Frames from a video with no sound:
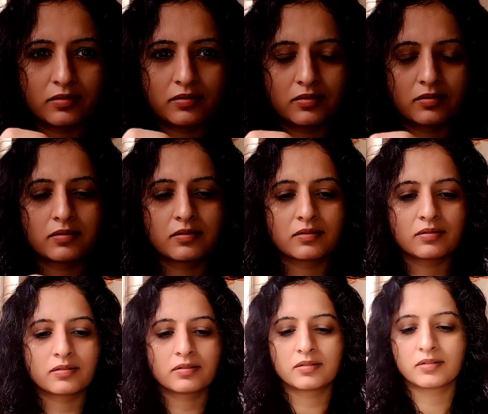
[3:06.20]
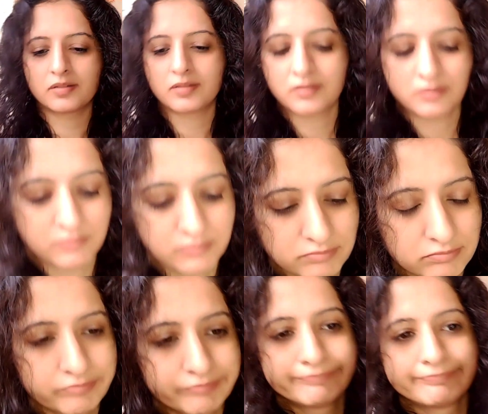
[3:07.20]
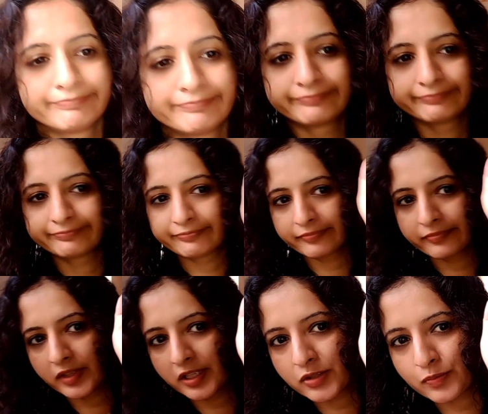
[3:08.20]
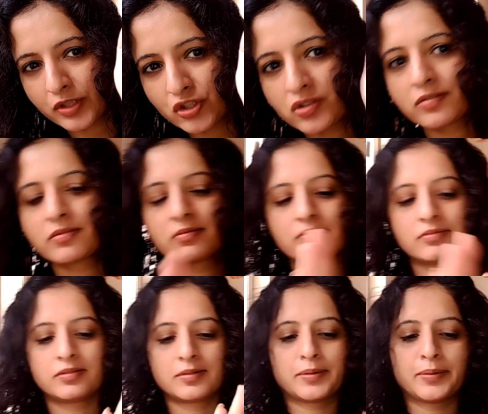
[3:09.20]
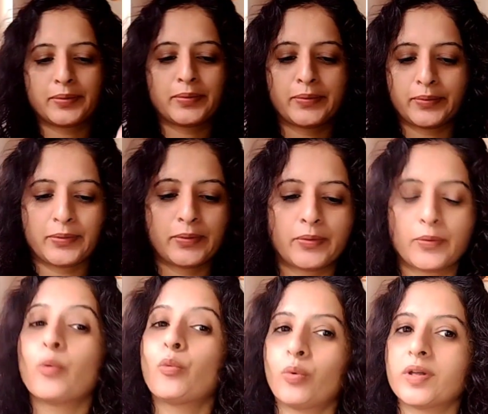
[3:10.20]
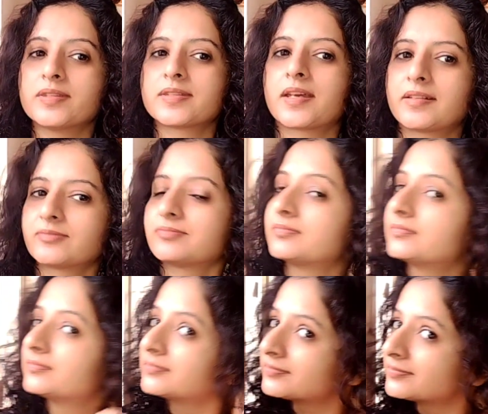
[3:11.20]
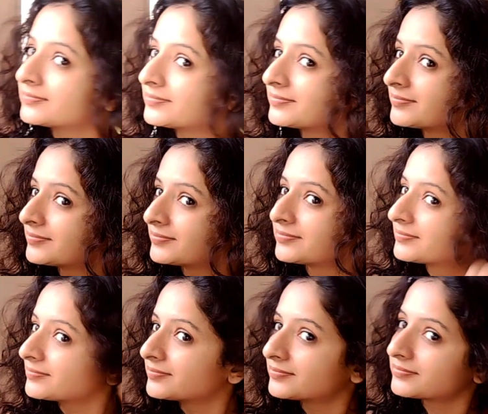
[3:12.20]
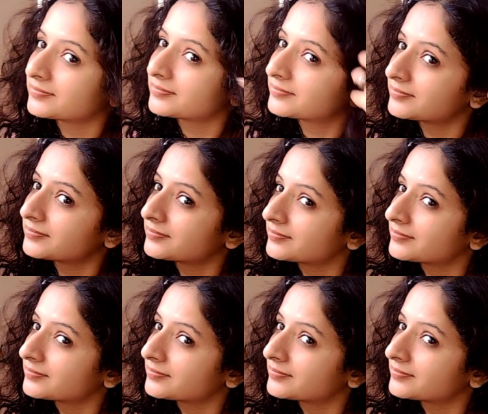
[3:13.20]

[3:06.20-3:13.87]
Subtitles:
quantity, you can say it. So just spread it over on the palm and apply it from upward to downward.